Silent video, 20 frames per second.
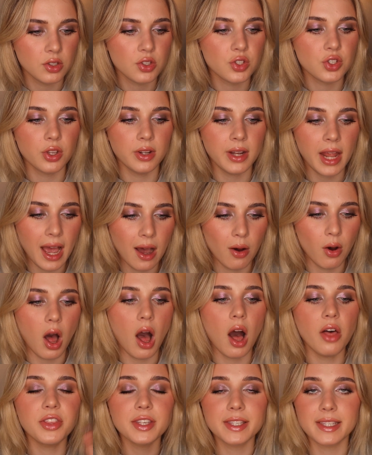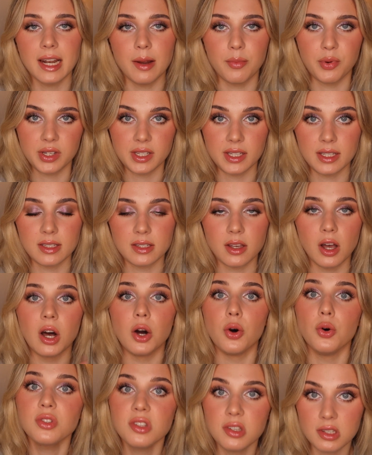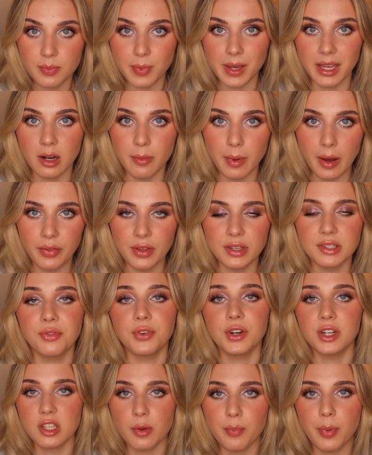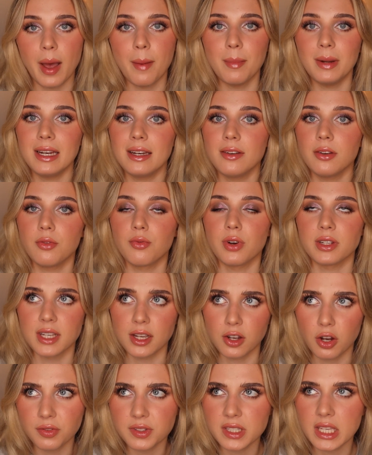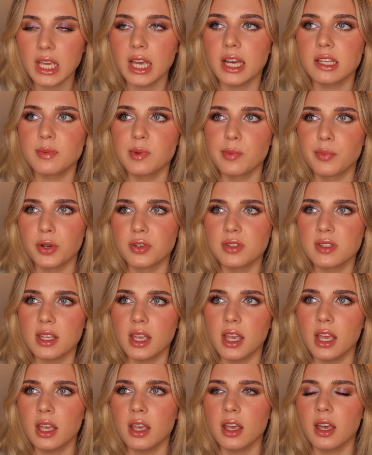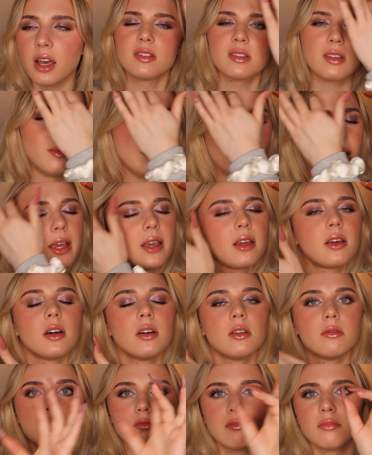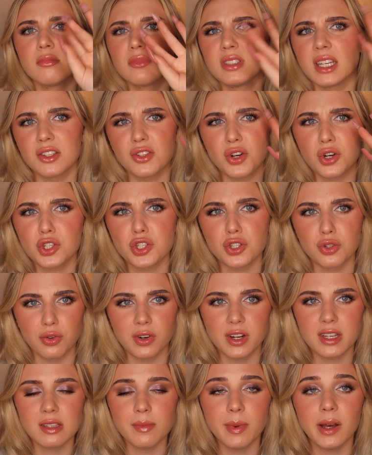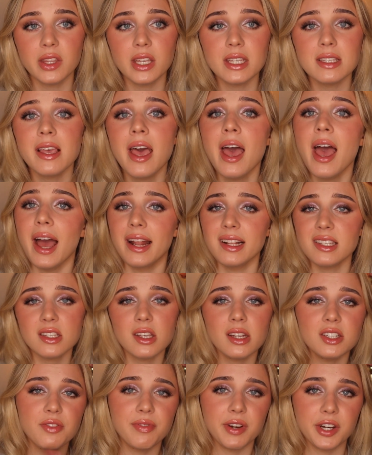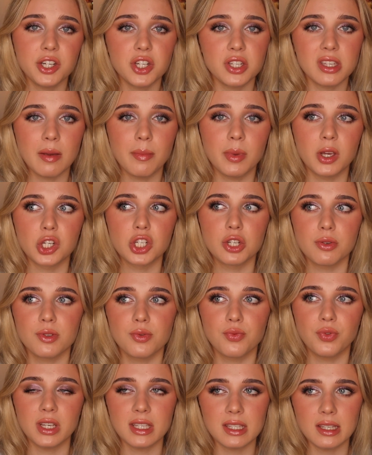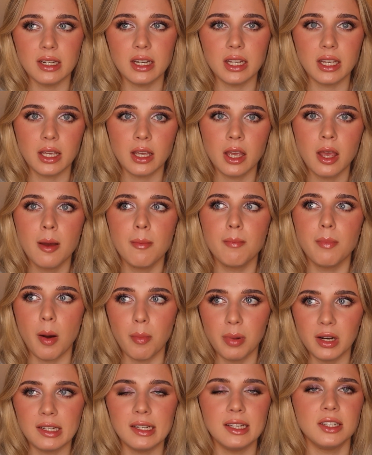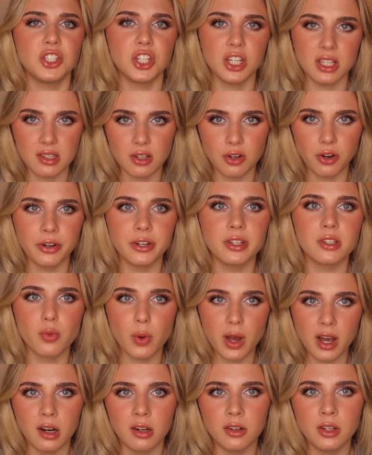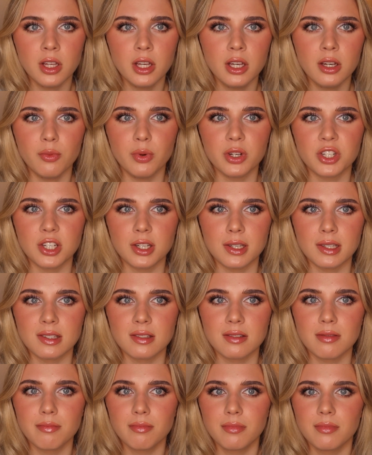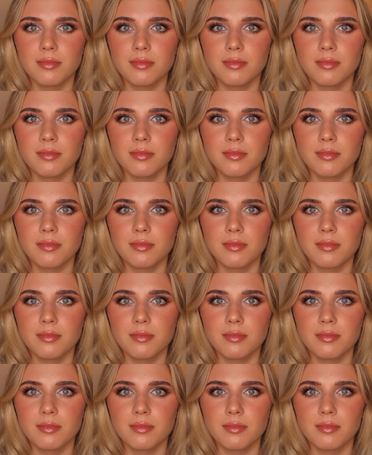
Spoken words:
So now other celebrities are also speaking about this. For example, Emily Ratajkowski has been posting some like TikTok stories about this. And this is actually very interesting because she was recently publicly cheated on as well, which is